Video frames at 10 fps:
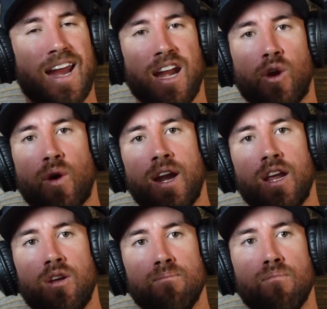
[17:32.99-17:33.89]

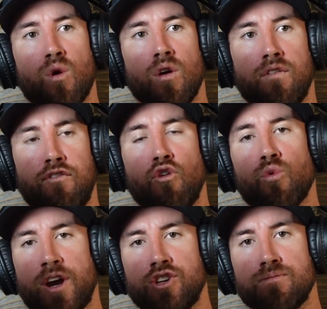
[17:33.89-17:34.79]
integrating more
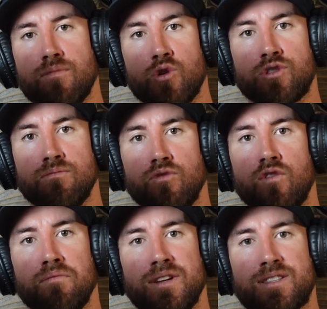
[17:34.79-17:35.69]
full range of motion
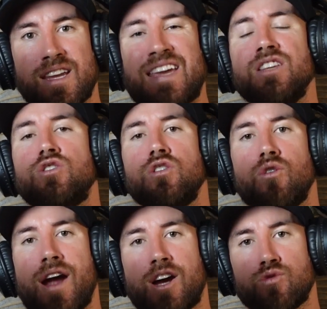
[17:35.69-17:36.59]
movements into
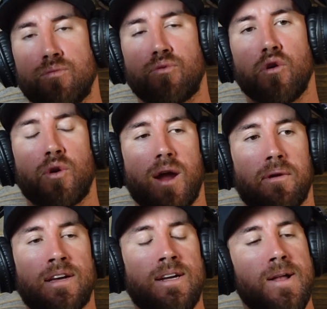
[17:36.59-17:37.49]
your actual
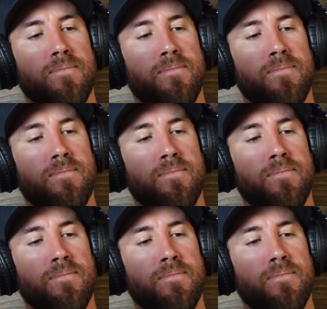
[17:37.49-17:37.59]
programming.